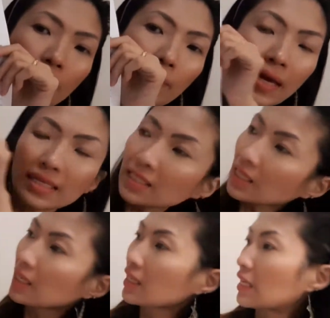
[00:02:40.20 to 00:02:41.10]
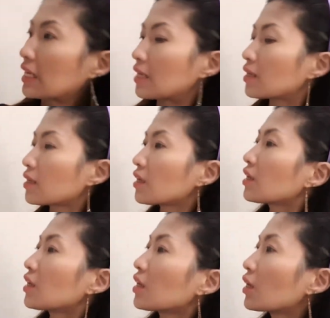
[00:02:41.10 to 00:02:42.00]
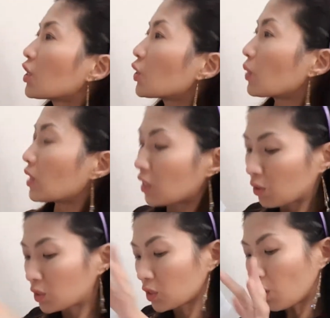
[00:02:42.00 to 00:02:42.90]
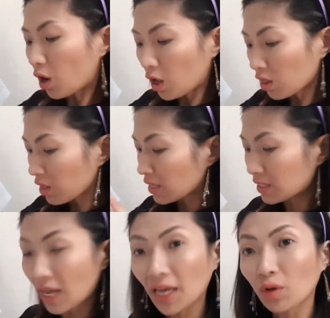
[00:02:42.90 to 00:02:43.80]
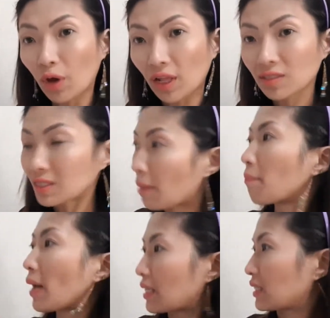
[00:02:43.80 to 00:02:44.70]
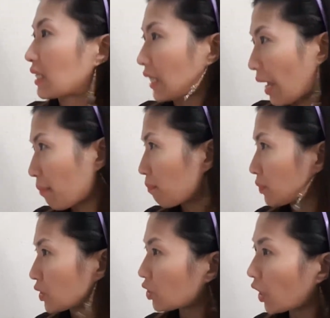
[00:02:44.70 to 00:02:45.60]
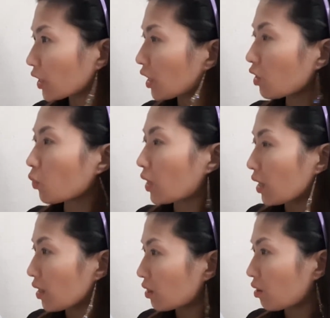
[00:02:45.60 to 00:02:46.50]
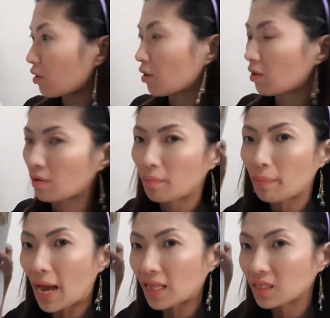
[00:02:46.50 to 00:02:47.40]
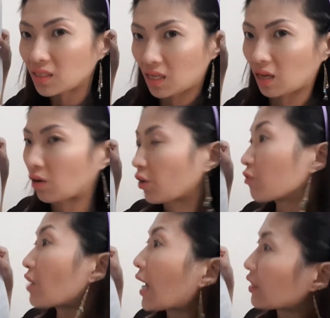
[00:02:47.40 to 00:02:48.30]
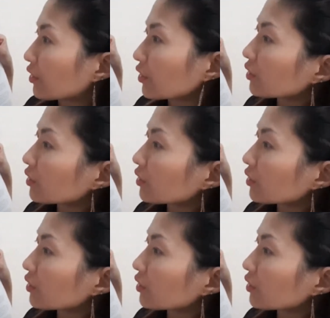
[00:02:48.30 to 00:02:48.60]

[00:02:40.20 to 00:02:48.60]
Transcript: Basically, you will use all these 9 oils step by step, starting with balancing or valor.